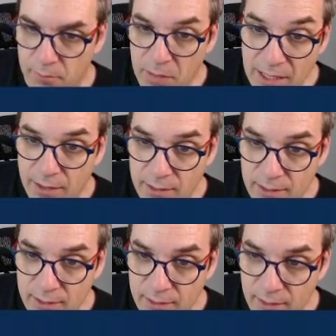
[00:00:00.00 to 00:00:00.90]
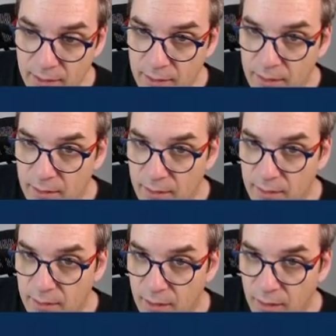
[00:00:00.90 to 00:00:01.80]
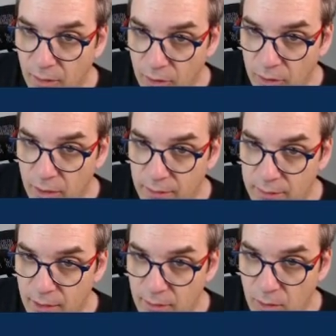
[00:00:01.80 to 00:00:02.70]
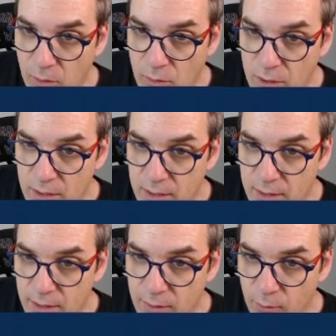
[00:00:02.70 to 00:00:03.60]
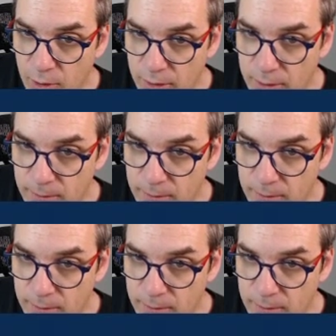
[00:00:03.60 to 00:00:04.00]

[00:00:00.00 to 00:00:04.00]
because our download didn't work.